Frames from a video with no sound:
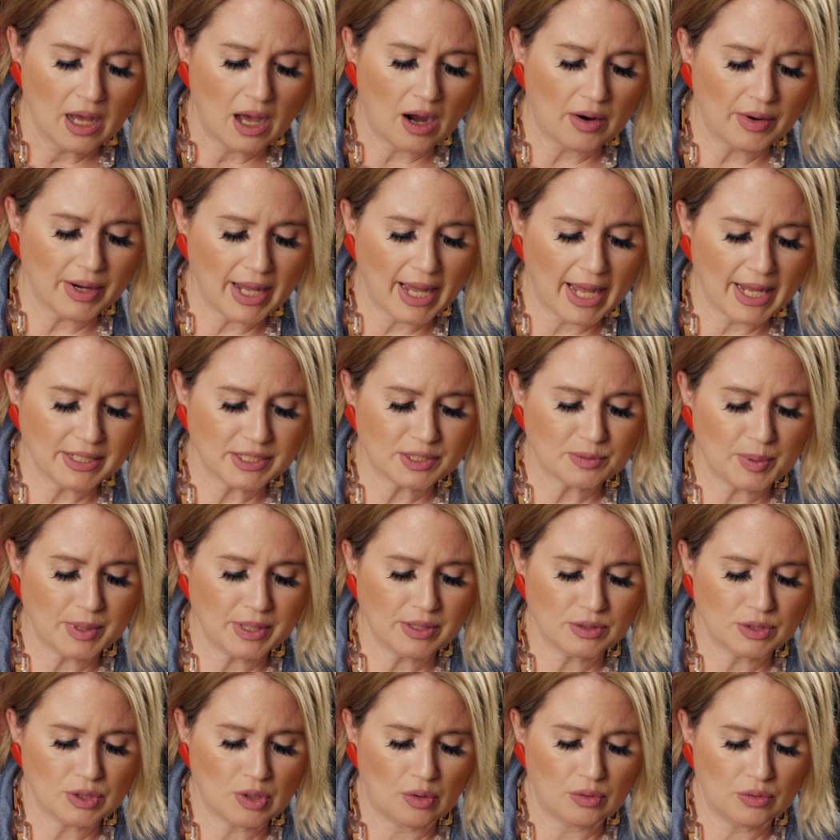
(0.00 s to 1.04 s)
all right, I
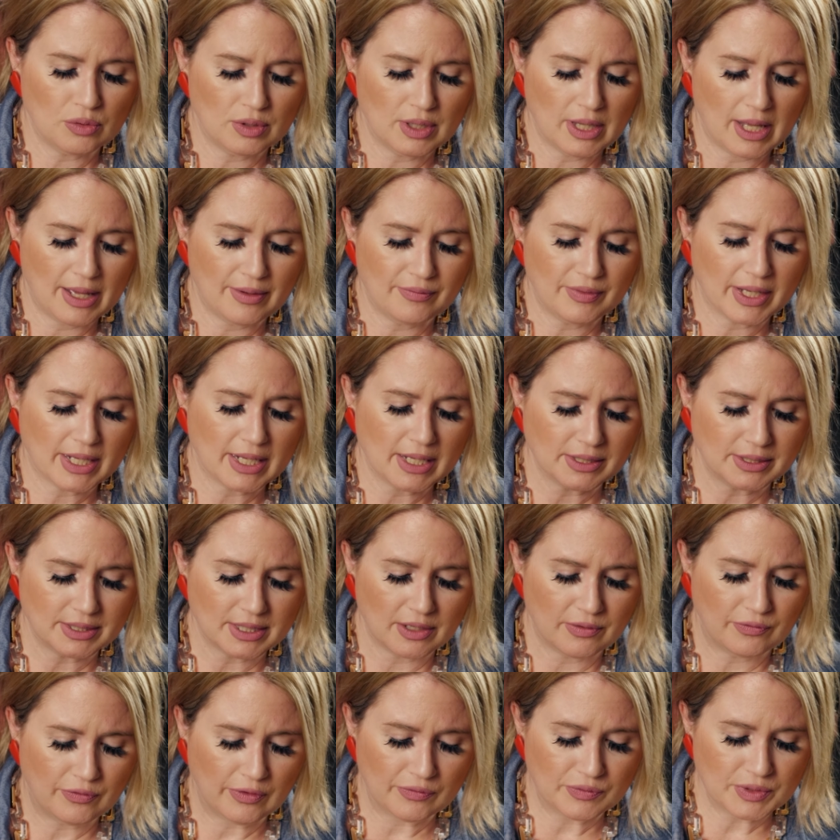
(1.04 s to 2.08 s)
spent a total of, like I
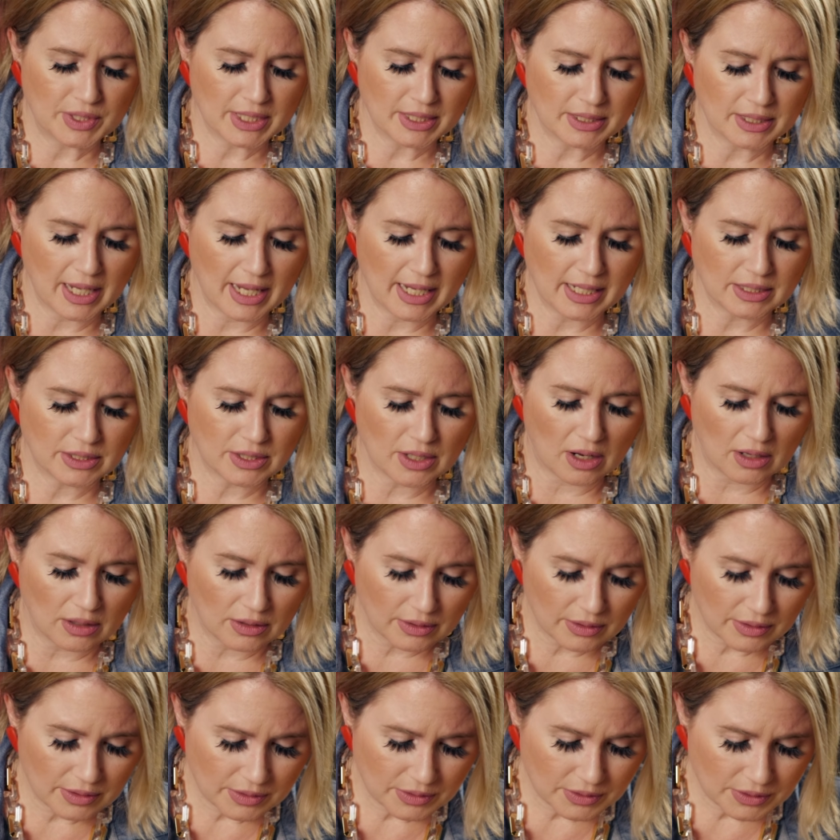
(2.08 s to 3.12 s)
said,
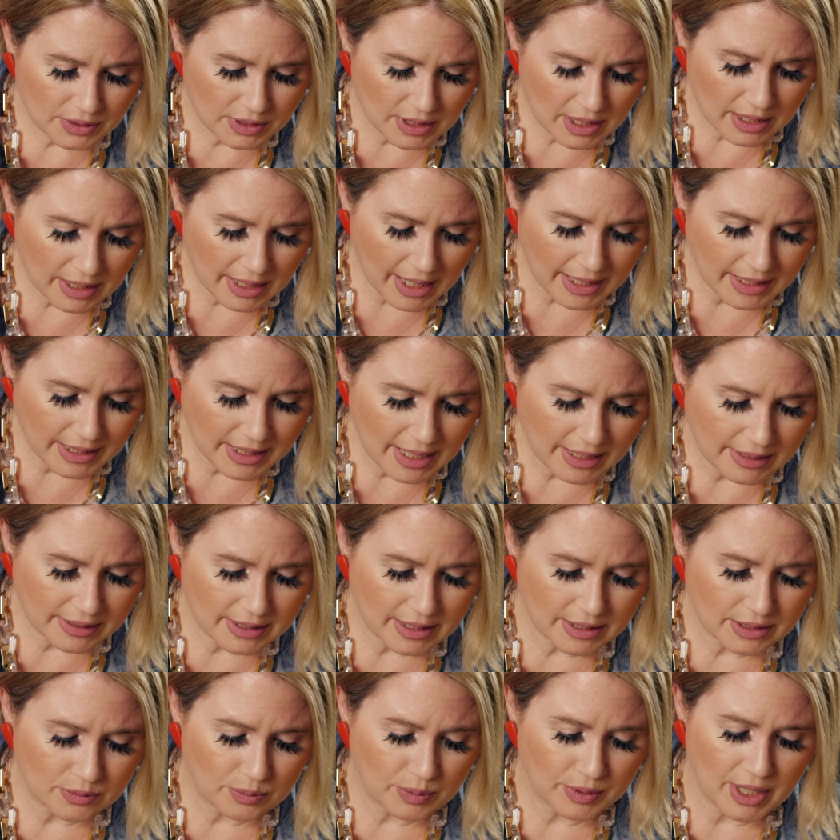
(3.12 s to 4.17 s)

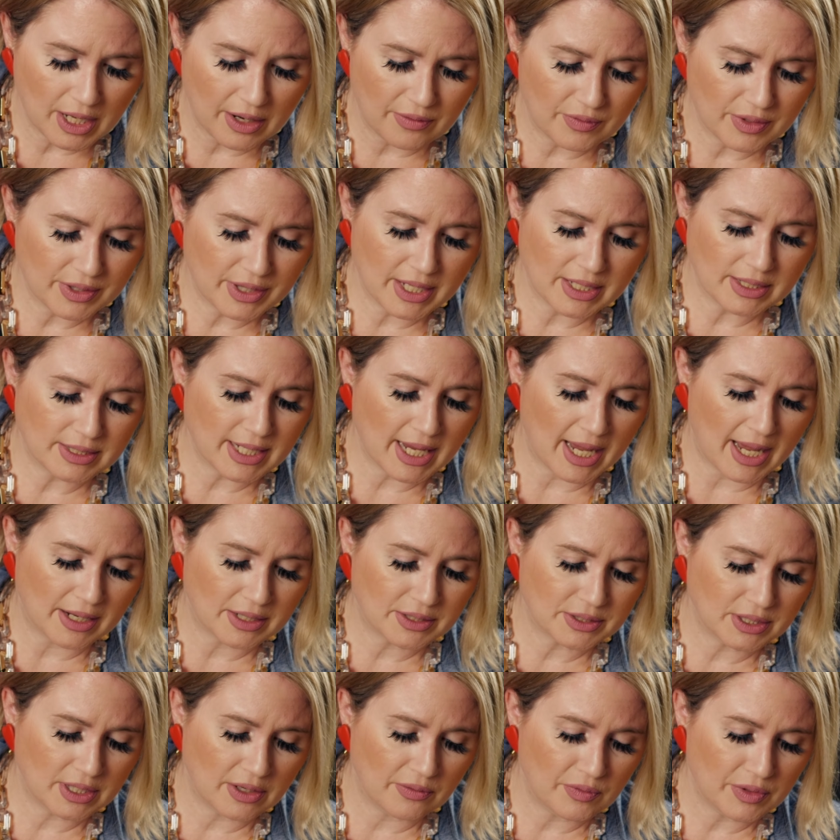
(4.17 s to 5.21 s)
$58.98 with everything,
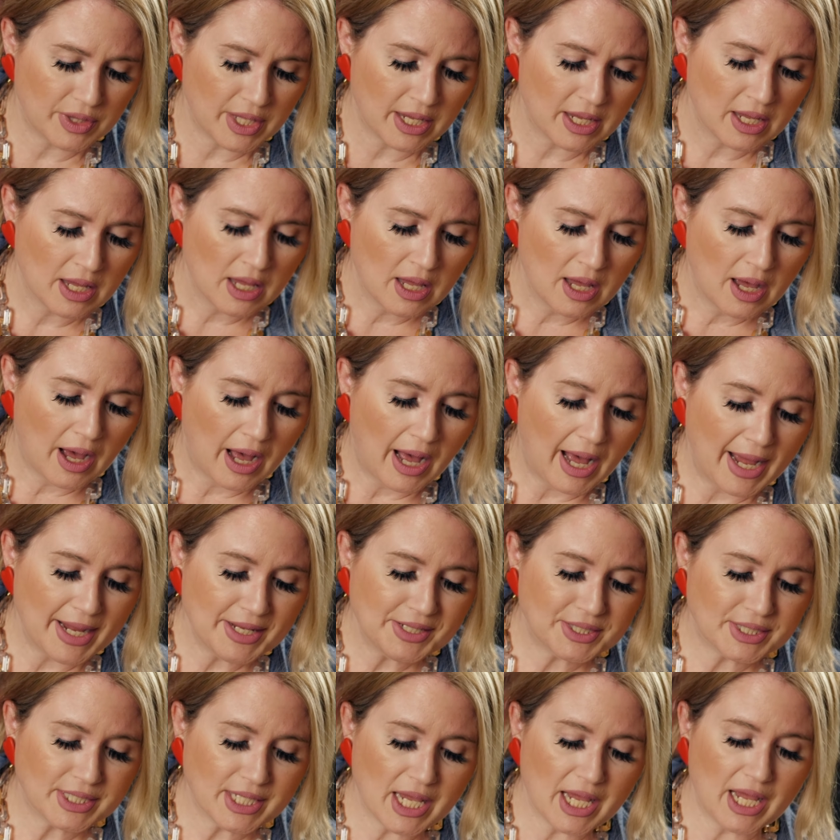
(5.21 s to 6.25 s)
tax and everything. I
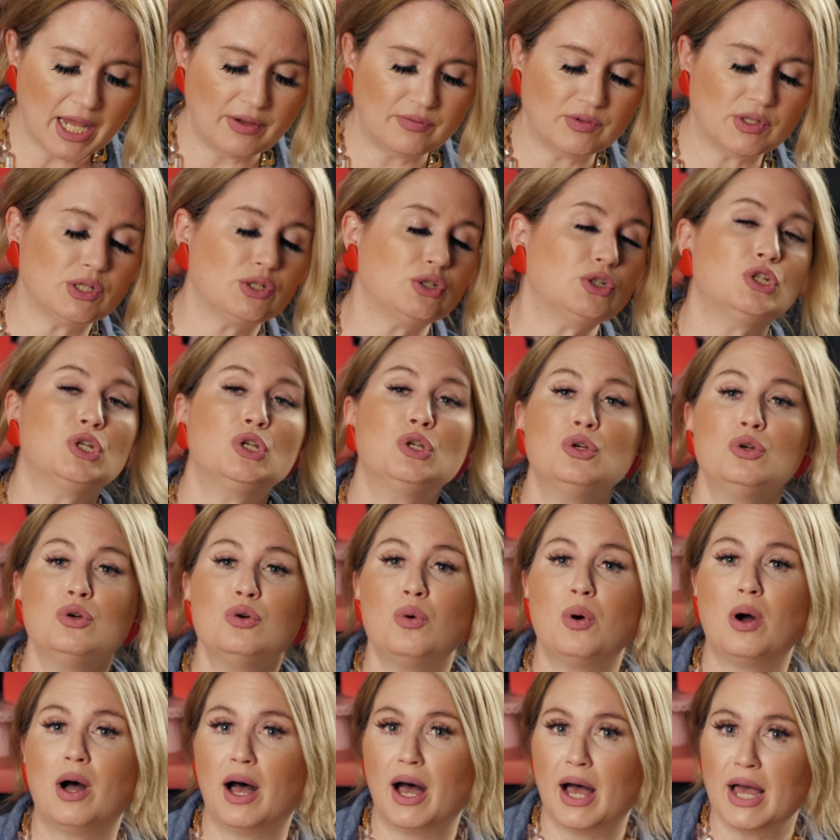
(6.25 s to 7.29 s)
saved
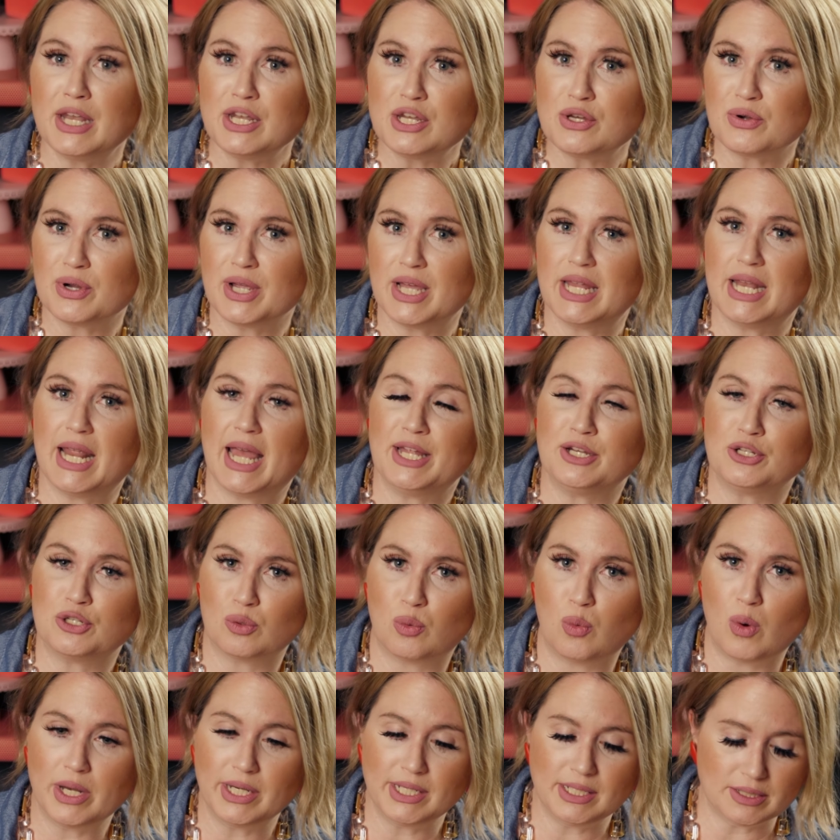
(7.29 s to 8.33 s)

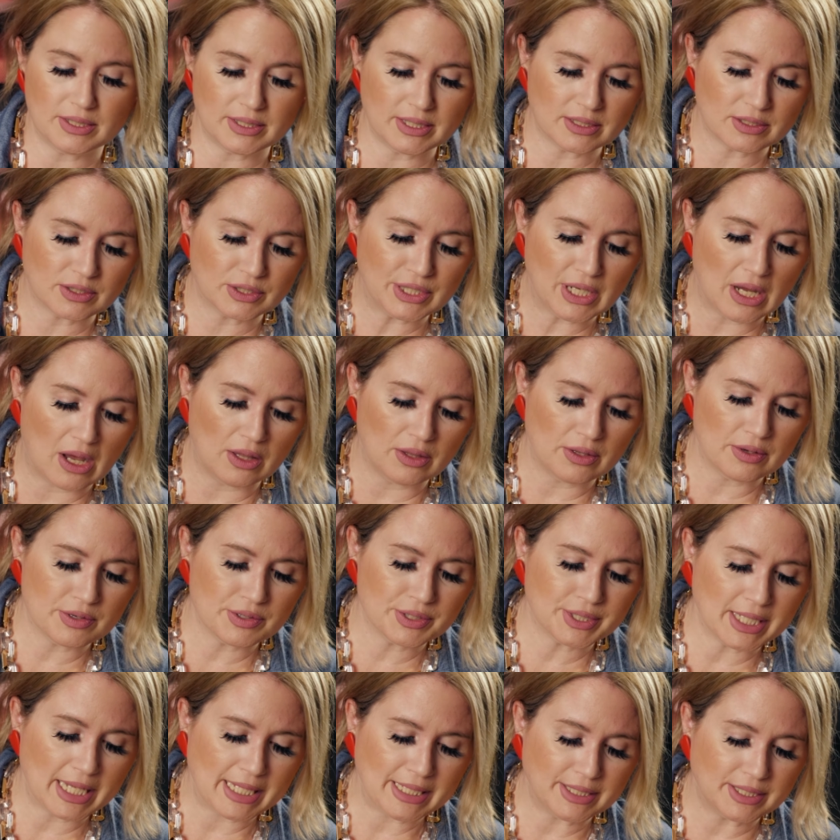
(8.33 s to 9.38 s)

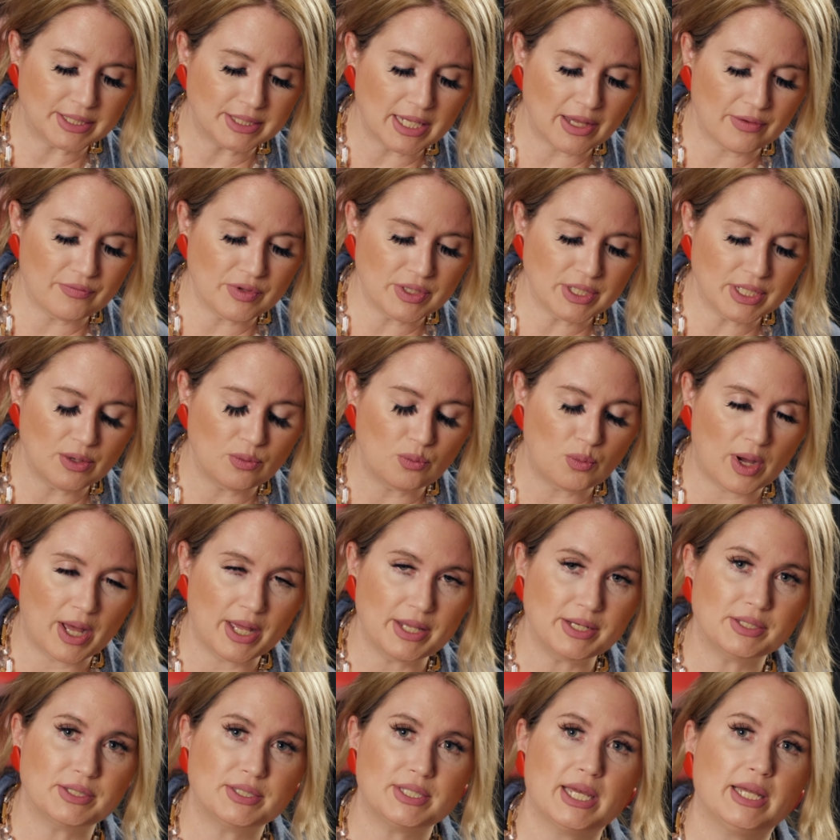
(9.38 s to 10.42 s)

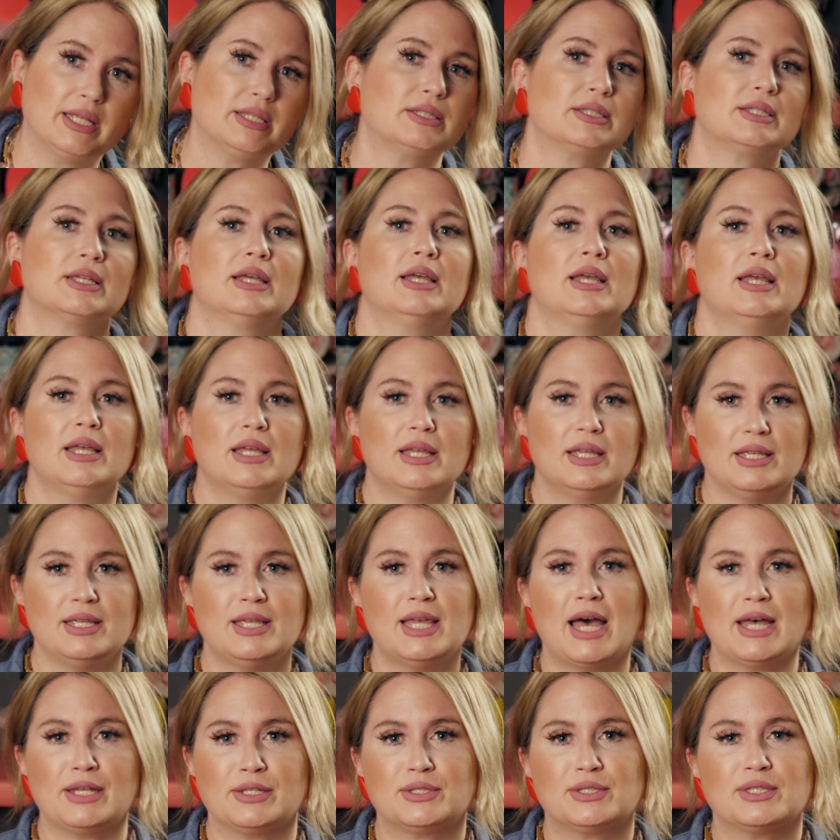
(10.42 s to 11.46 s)
$226.71.
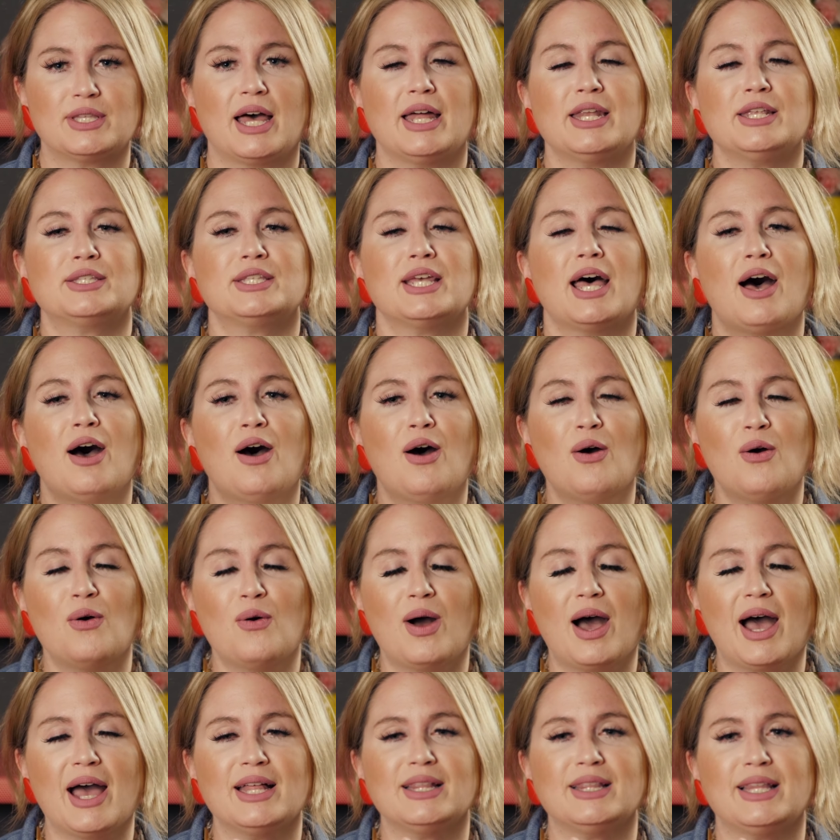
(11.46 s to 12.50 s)
Yes, that is
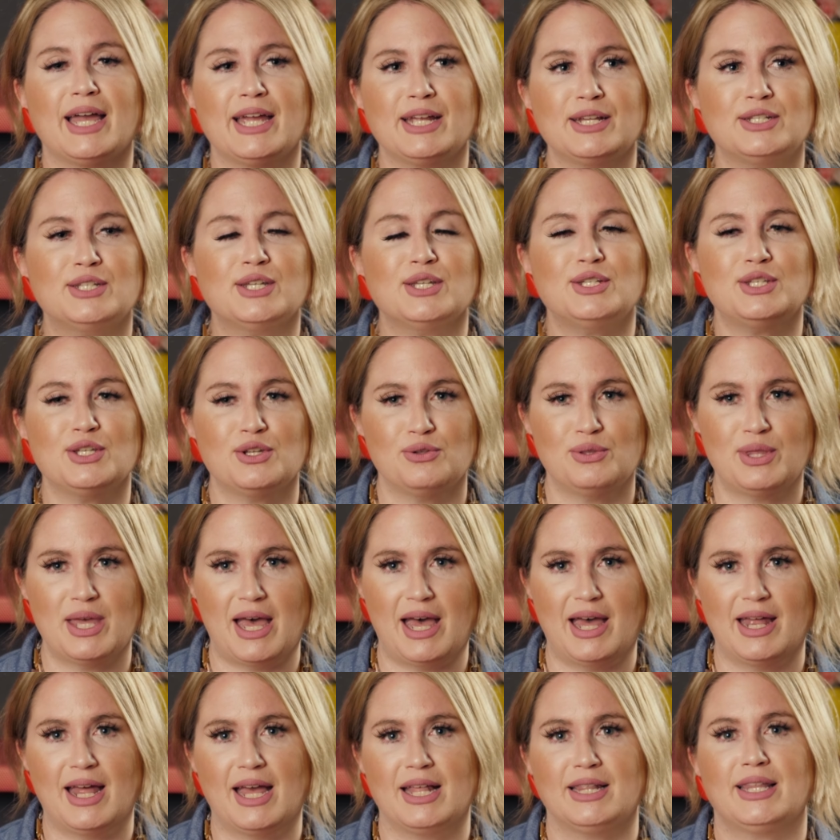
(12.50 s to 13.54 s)
how I like to do
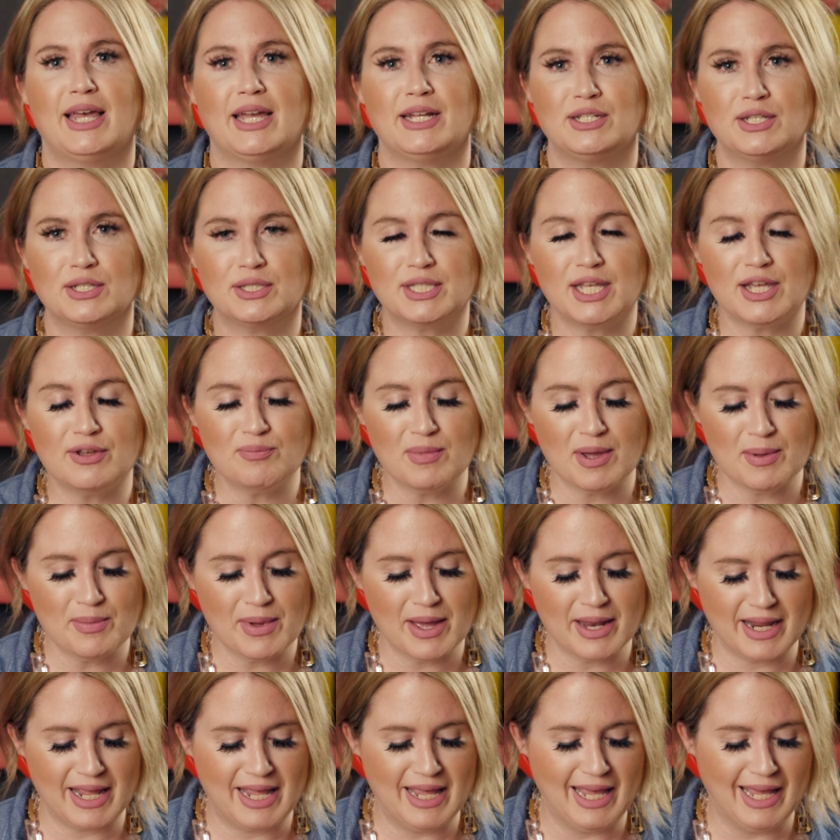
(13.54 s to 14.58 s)
that. I like to save my
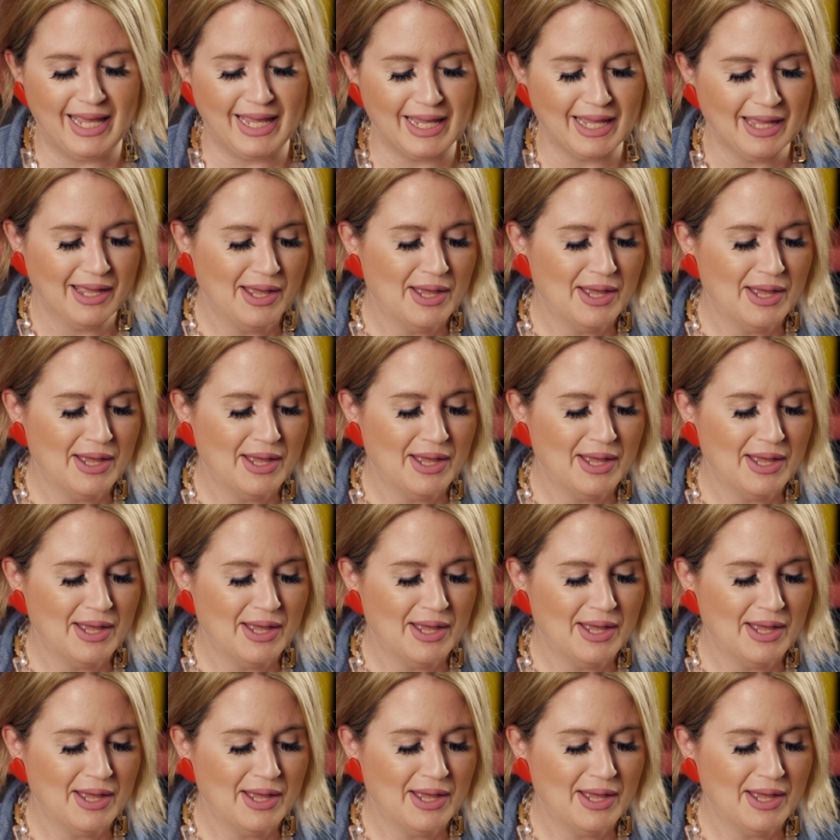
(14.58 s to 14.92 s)
money.